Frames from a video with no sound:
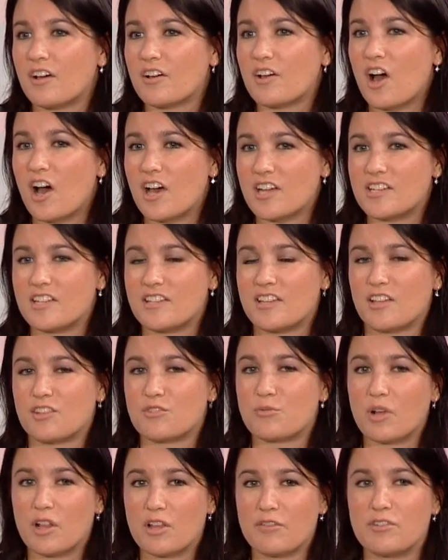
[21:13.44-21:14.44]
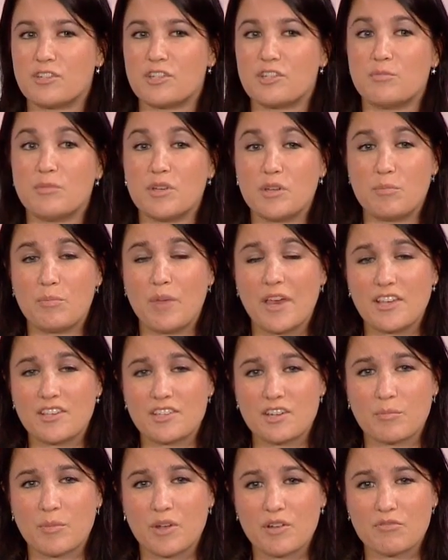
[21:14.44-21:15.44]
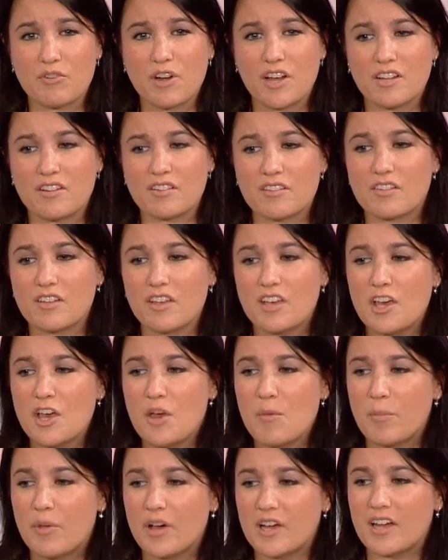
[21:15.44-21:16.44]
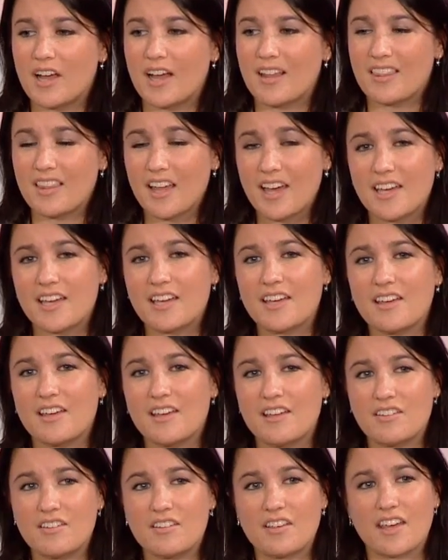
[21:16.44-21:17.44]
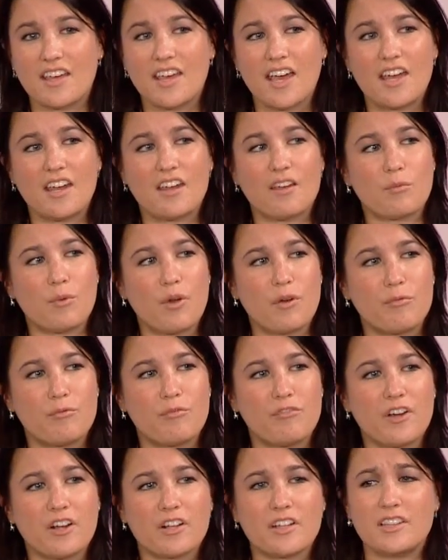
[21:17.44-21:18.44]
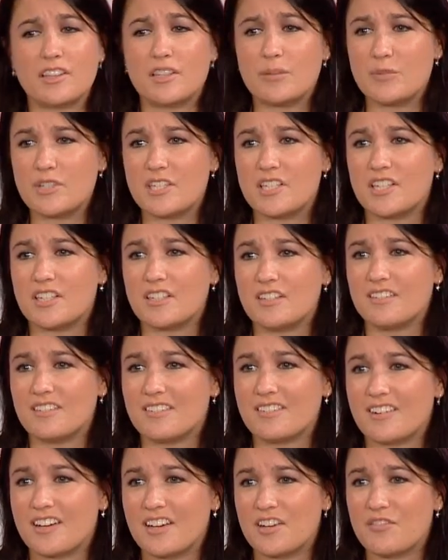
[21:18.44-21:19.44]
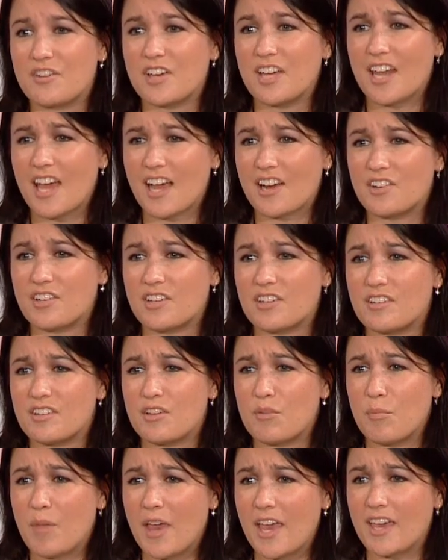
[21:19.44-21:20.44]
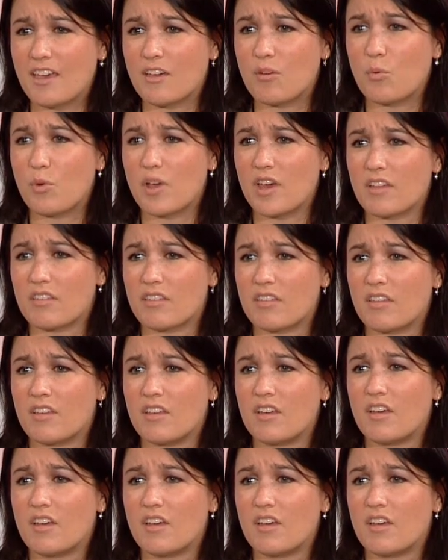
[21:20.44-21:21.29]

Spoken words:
content that's relevant to me based on my friends. But a like is, again, a fairly limited kind of connection to make with